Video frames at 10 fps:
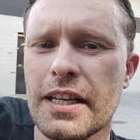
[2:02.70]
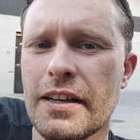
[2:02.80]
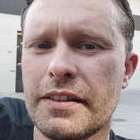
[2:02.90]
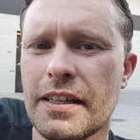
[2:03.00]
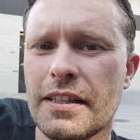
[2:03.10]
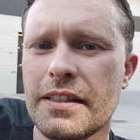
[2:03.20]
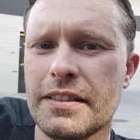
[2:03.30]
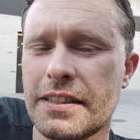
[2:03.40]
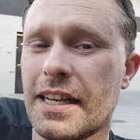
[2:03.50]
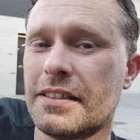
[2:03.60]
out there that
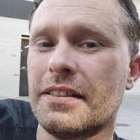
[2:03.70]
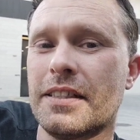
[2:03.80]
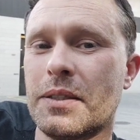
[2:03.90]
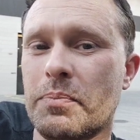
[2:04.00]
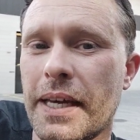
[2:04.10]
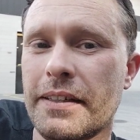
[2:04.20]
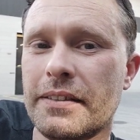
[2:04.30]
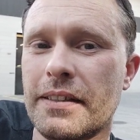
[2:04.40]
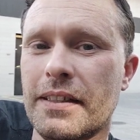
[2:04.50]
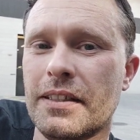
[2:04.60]
it's actually spent
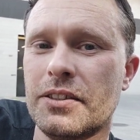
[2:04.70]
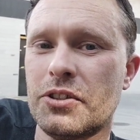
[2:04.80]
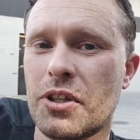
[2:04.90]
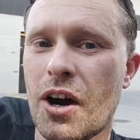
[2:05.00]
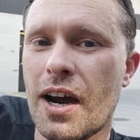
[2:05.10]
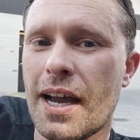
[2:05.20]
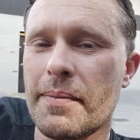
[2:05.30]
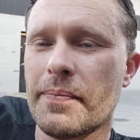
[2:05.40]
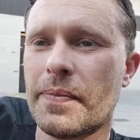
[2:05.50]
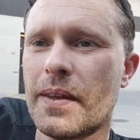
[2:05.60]

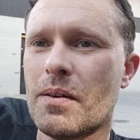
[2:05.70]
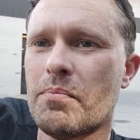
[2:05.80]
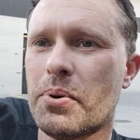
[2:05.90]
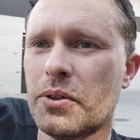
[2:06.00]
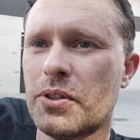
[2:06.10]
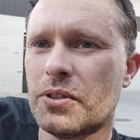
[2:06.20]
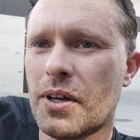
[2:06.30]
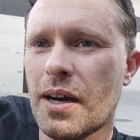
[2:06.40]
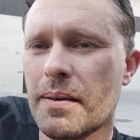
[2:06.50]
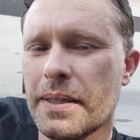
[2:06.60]
time, put the
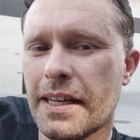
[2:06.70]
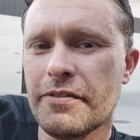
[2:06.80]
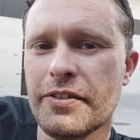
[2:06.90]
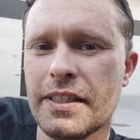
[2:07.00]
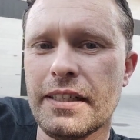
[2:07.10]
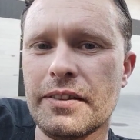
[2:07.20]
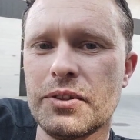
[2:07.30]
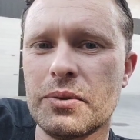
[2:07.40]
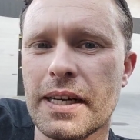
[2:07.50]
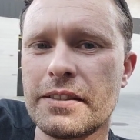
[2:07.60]
time and effort
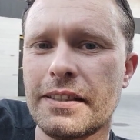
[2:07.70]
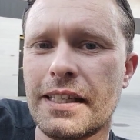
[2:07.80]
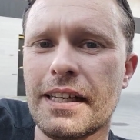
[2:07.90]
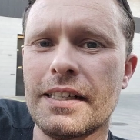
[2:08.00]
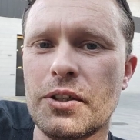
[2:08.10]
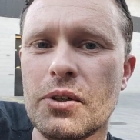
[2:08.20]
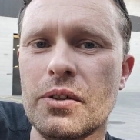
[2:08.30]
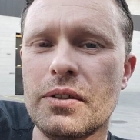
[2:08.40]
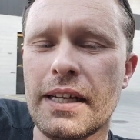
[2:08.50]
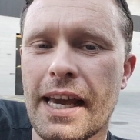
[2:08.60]
in to actually getting
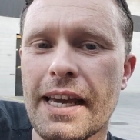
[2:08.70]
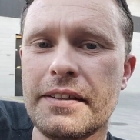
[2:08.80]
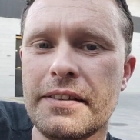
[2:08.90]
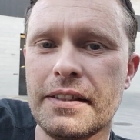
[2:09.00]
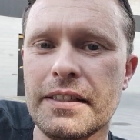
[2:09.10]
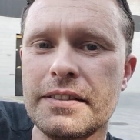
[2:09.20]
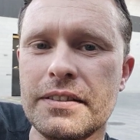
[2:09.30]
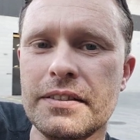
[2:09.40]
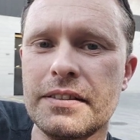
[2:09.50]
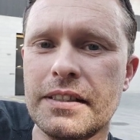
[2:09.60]
good at
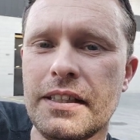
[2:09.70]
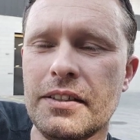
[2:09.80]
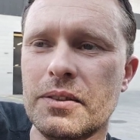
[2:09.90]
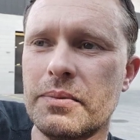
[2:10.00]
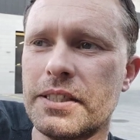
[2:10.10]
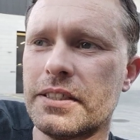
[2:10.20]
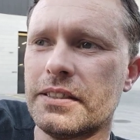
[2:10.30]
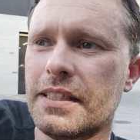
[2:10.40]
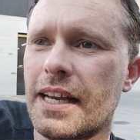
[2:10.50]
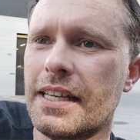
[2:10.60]
this skill, which is
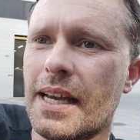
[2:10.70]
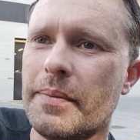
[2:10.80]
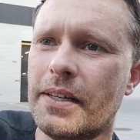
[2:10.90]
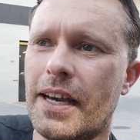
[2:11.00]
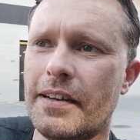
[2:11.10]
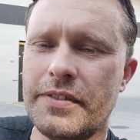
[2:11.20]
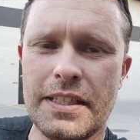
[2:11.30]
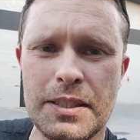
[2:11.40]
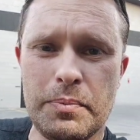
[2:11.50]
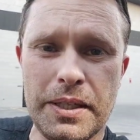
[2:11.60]
Daygame, and I have the
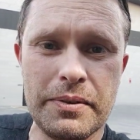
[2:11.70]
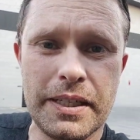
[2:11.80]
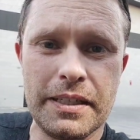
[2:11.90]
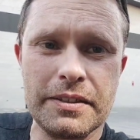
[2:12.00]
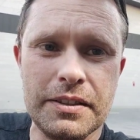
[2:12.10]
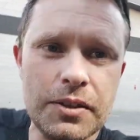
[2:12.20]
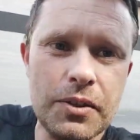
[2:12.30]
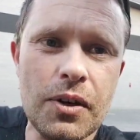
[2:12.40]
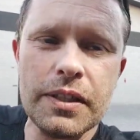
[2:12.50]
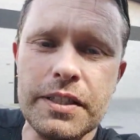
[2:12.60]
experience and the
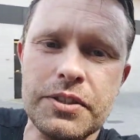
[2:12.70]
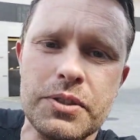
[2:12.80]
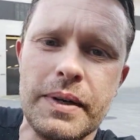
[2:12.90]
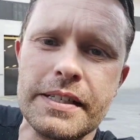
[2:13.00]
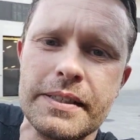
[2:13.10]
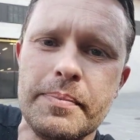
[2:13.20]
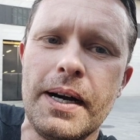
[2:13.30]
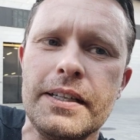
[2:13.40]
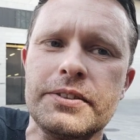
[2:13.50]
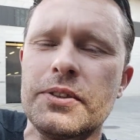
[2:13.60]
knowledge to actually
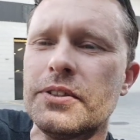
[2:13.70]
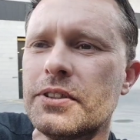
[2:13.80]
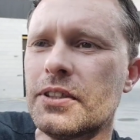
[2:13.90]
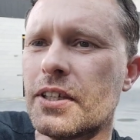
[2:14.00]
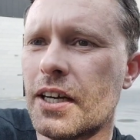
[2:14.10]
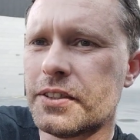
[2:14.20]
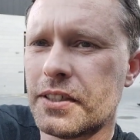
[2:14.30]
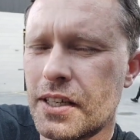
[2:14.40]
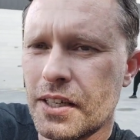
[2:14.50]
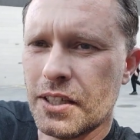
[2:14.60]
pass it on to you
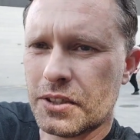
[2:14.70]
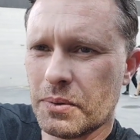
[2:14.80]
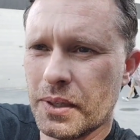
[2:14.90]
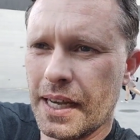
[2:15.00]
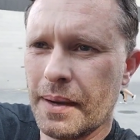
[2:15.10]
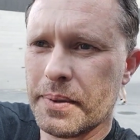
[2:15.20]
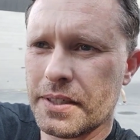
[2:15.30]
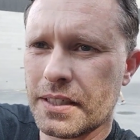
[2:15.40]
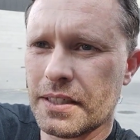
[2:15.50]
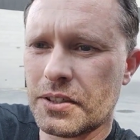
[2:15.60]
guys. So what
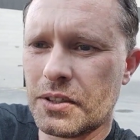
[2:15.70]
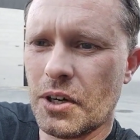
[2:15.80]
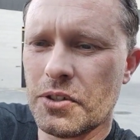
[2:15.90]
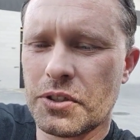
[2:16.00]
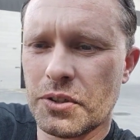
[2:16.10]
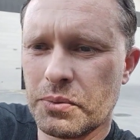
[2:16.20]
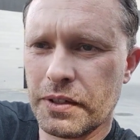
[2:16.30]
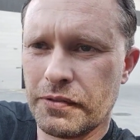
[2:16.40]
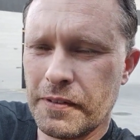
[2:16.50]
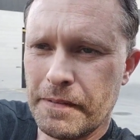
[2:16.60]
happens is coaches with